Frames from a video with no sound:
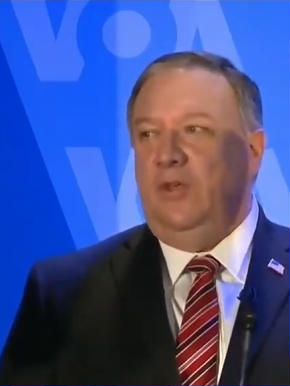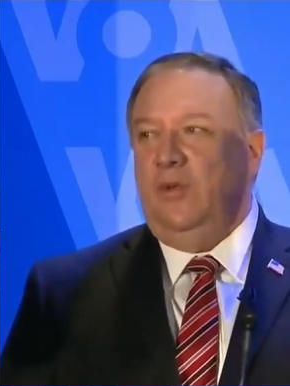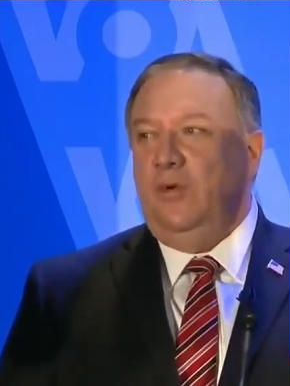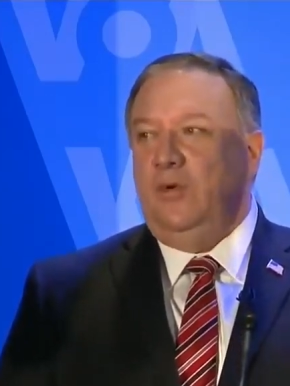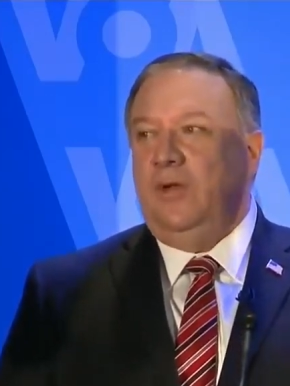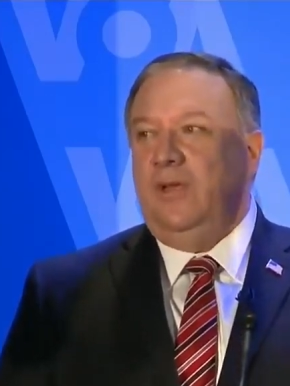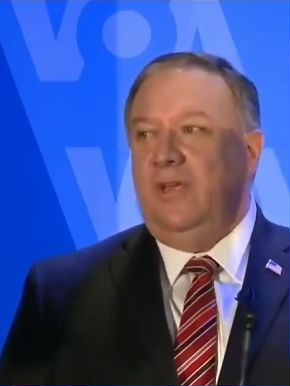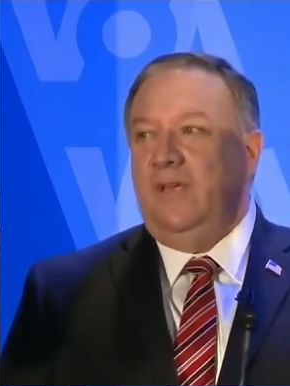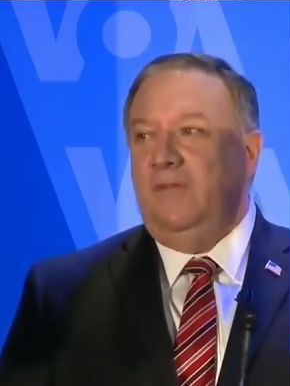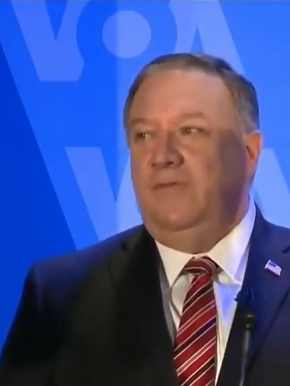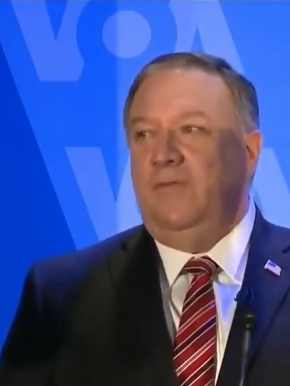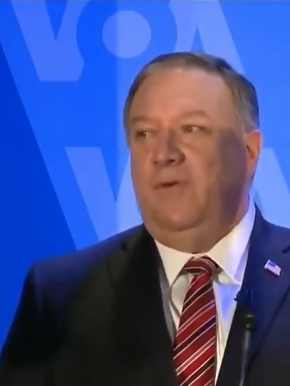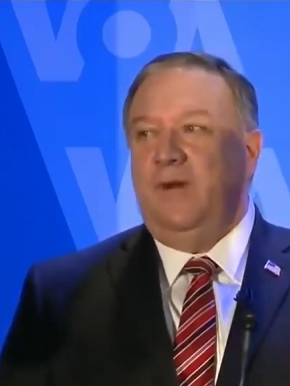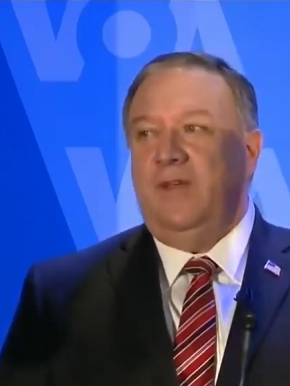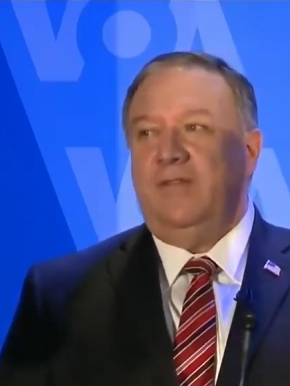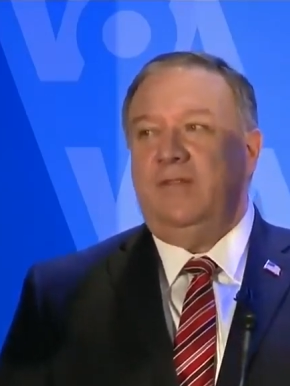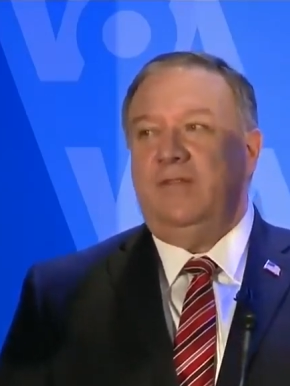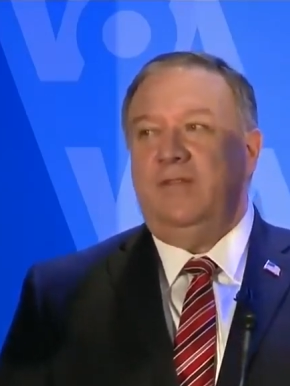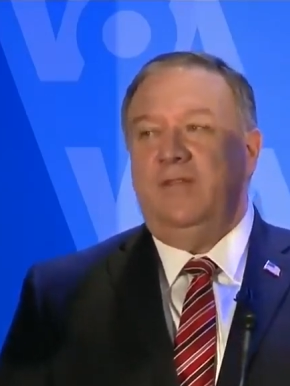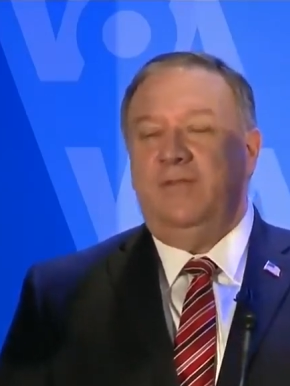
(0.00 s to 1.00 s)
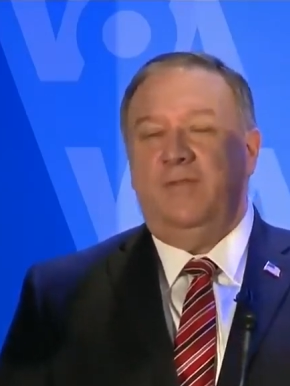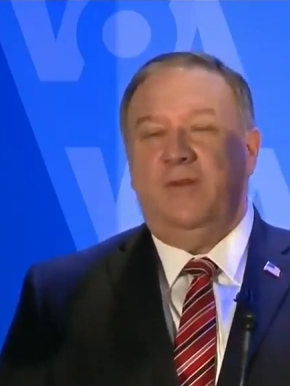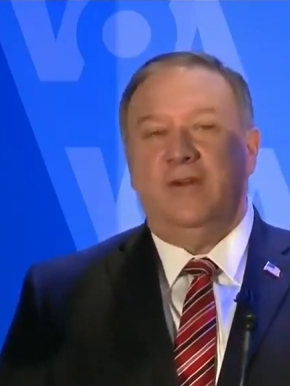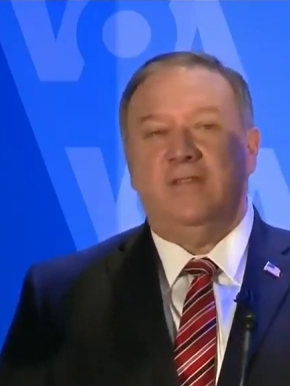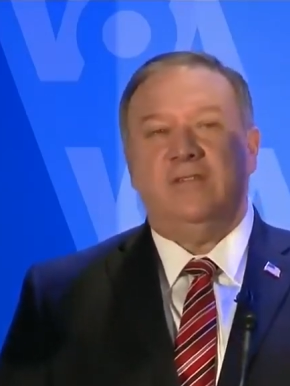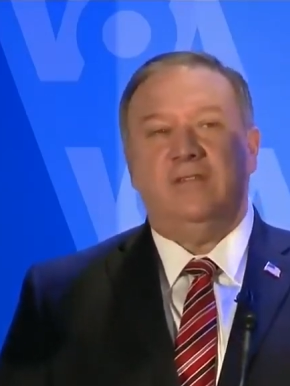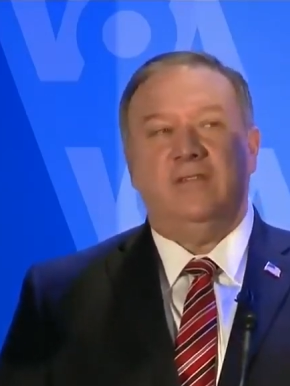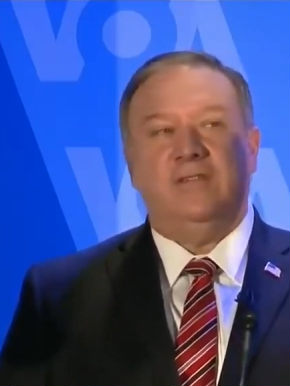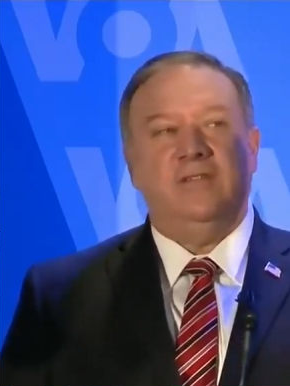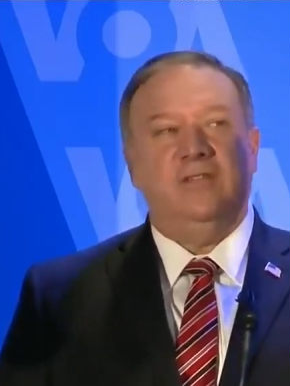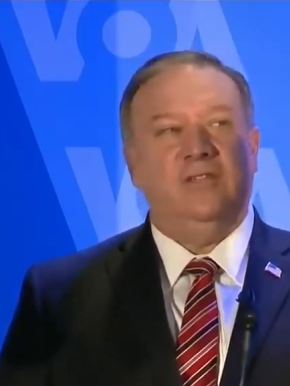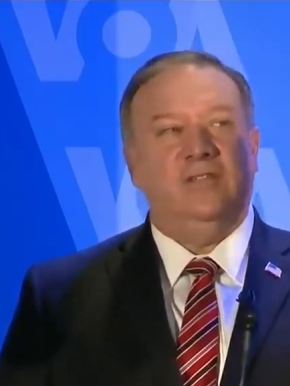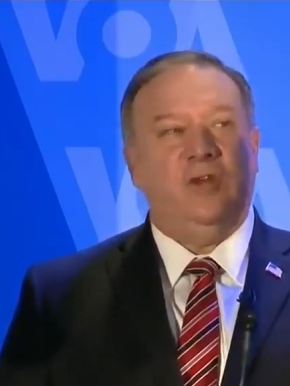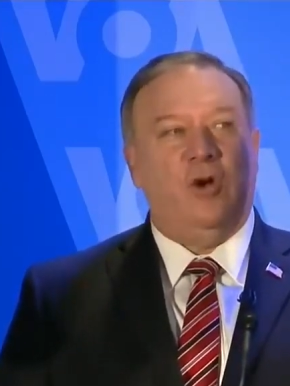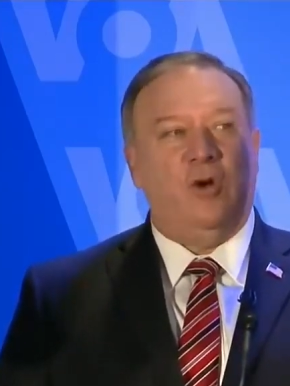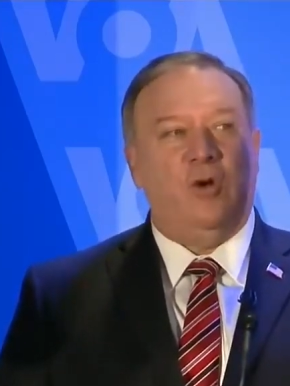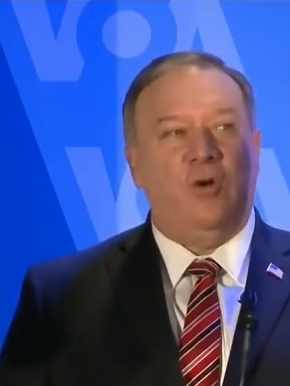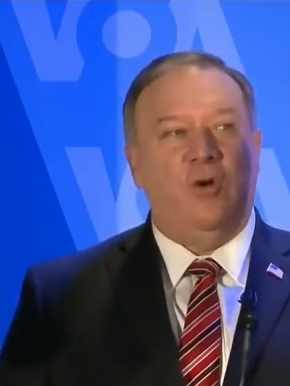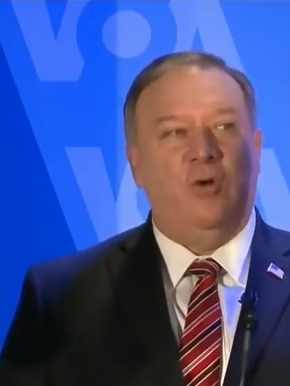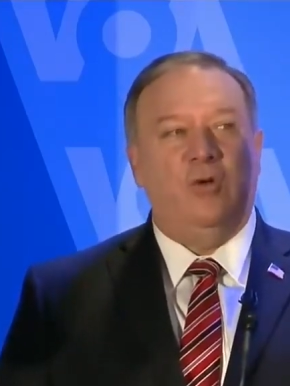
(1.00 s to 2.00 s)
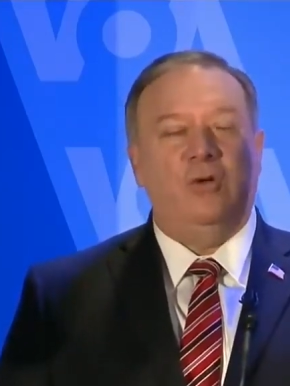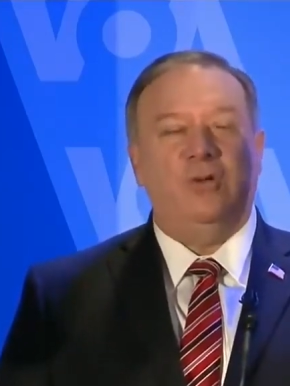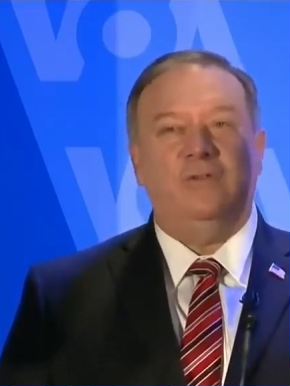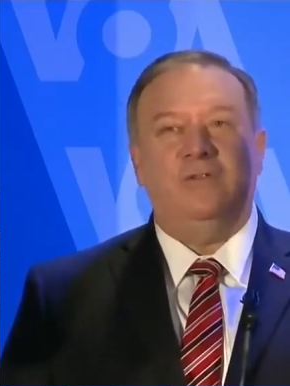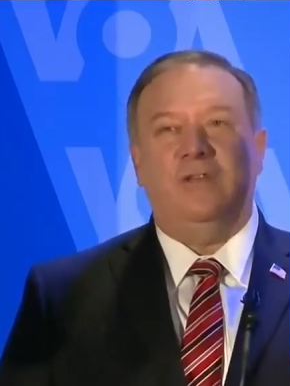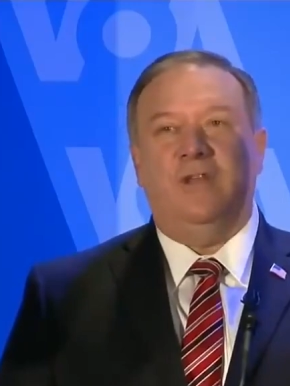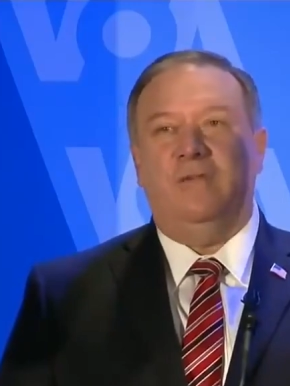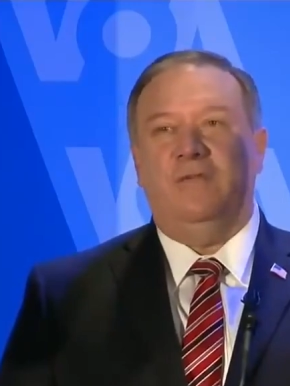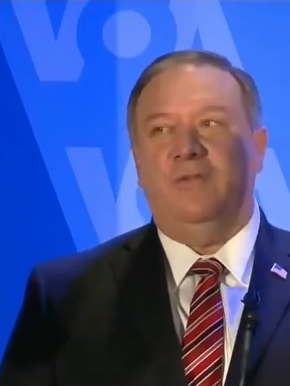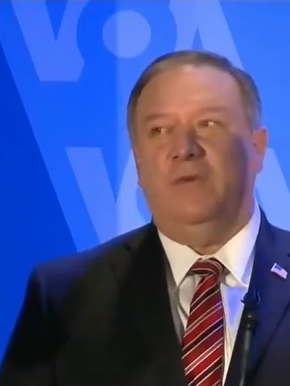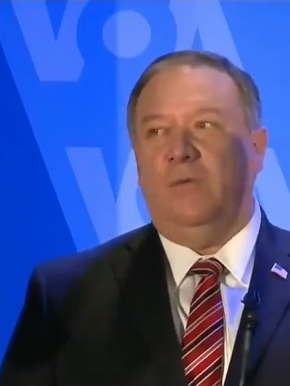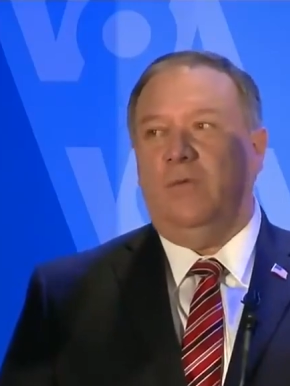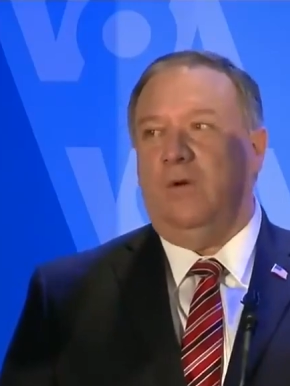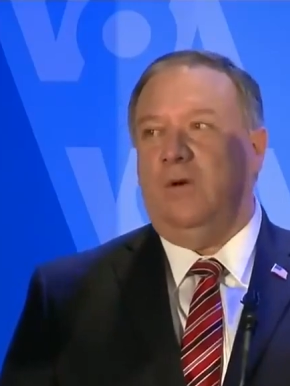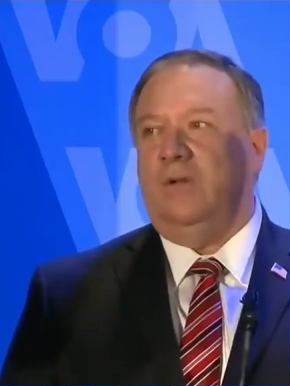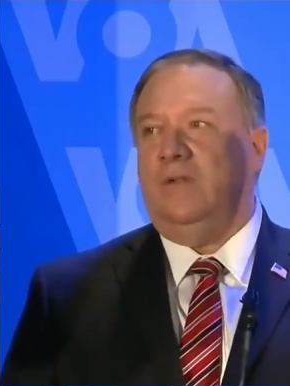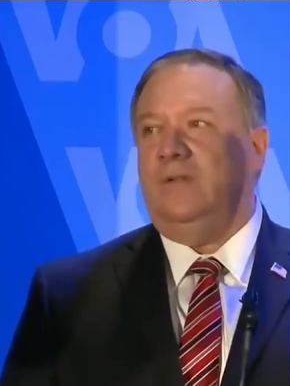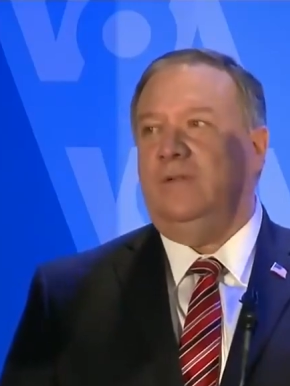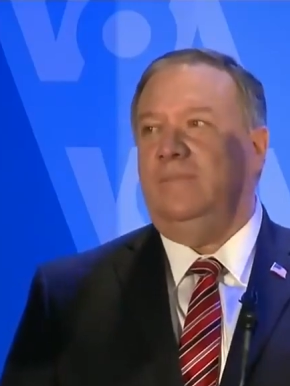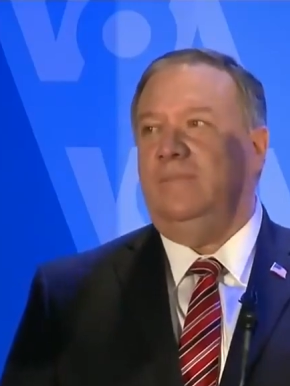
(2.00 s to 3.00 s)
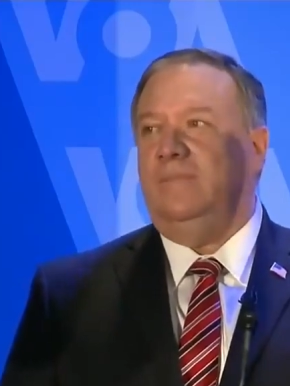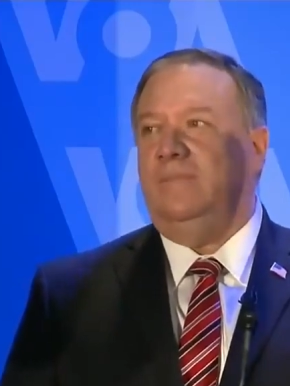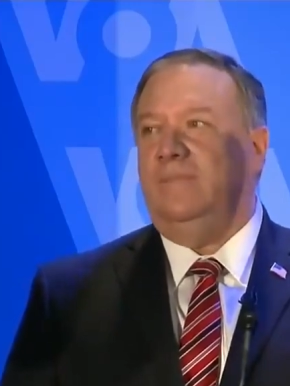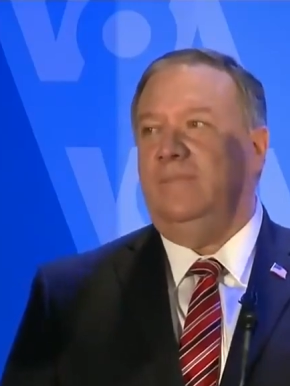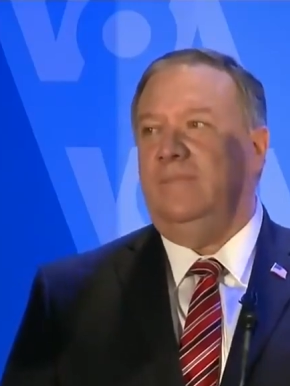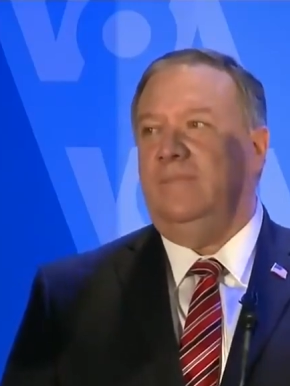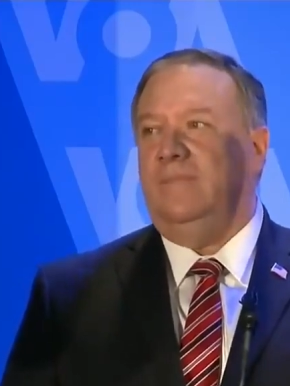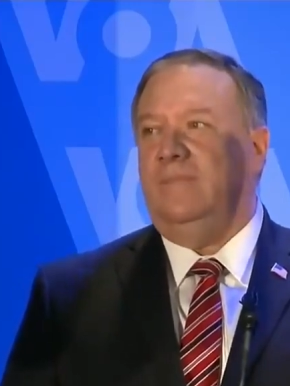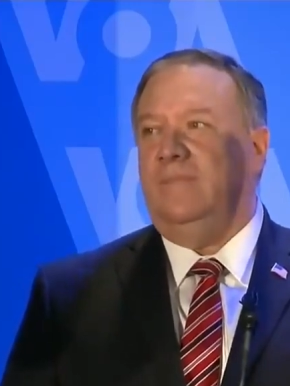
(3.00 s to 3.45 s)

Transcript: You can give voice to the voiceless in dark corners of the world.